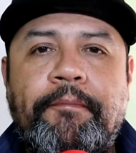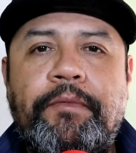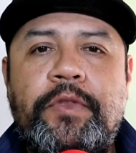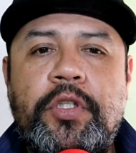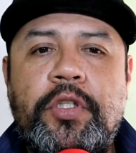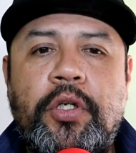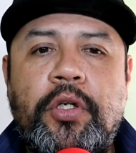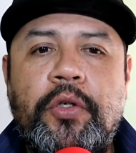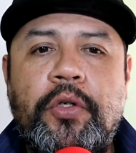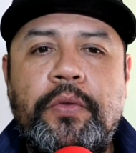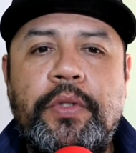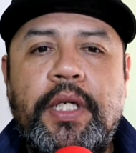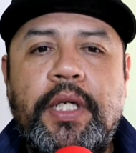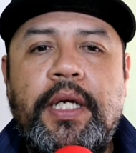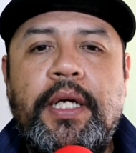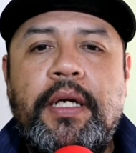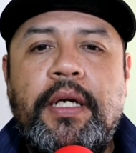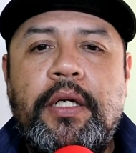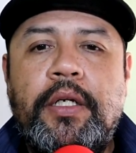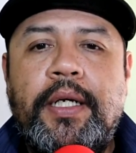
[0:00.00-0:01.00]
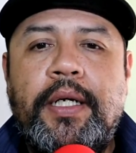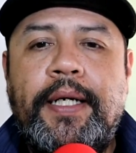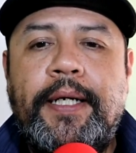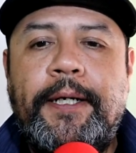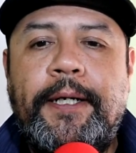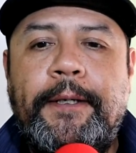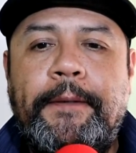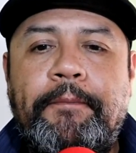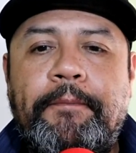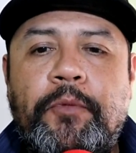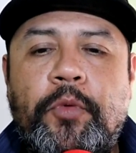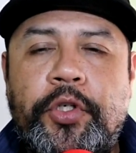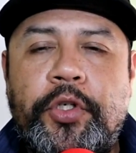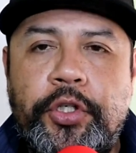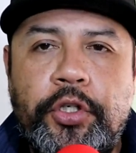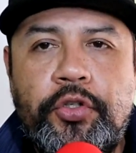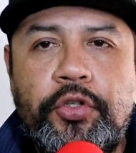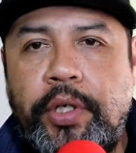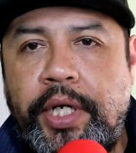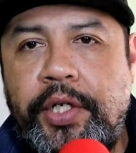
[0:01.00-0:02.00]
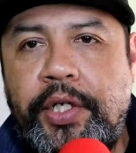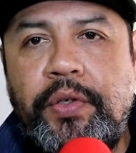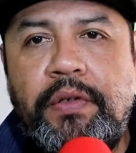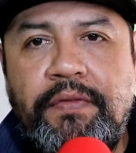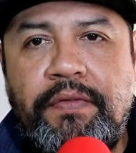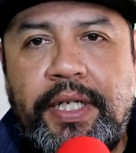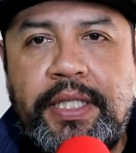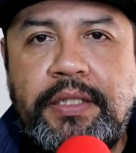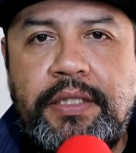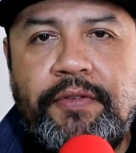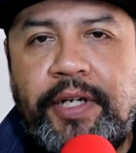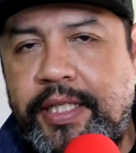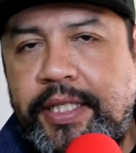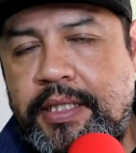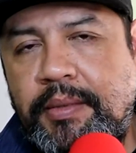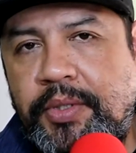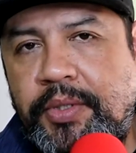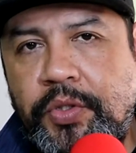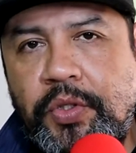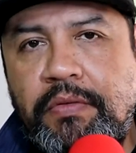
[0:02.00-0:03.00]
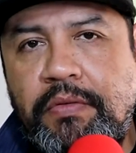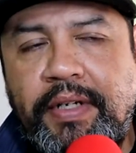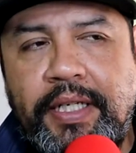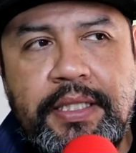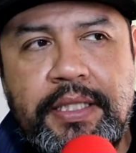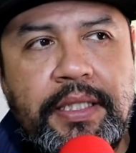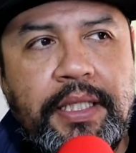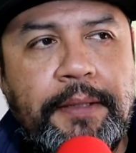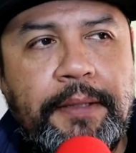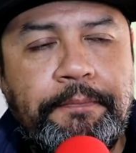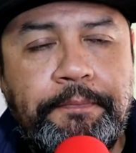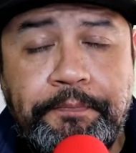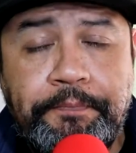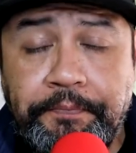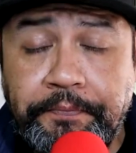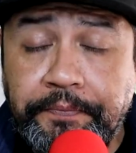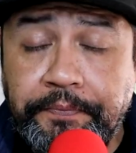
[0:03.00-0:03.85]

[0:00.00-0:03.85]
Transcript: So when you're trying to invest, find something to invest in,